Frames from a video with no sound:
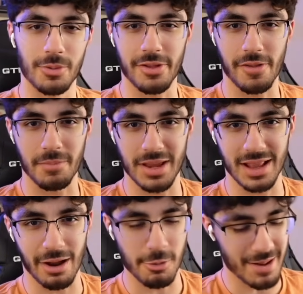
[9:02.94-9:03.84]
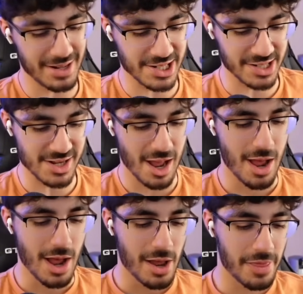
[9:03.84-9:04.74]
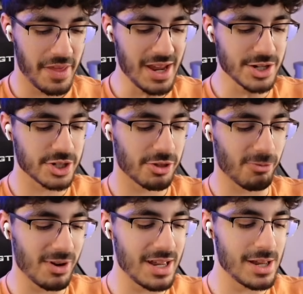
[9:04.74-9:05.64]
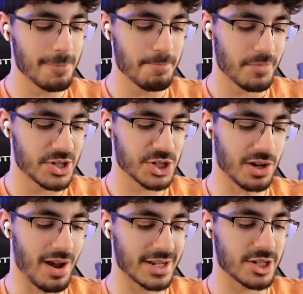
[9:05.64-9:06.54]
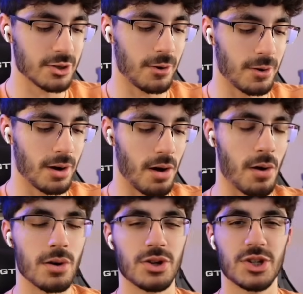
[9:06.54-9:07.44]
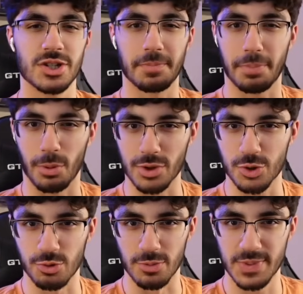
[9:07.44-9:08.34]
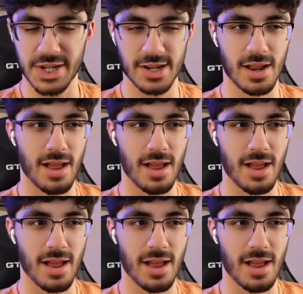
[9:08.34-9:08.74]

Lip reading: all the mid-ladder menaces. These 3 slots are our support troops.